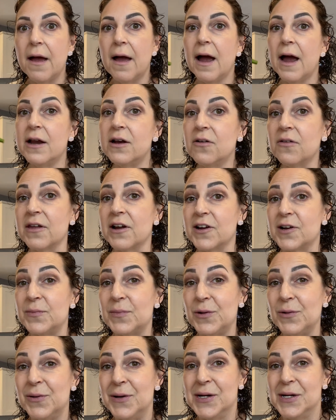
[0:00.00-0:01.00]
I know they're going to
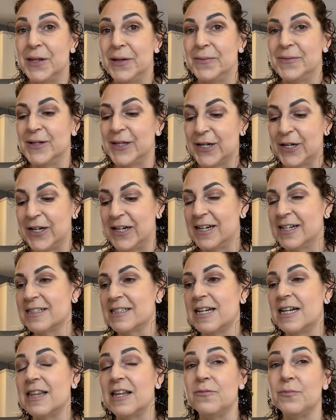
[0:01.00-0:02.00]
be really, really good
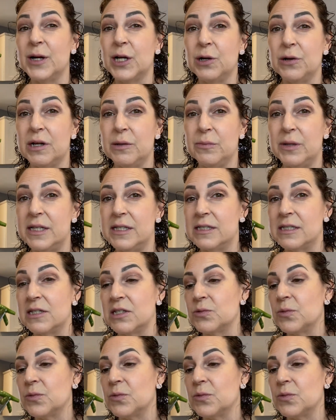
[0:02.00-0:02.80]
because I love my green beans this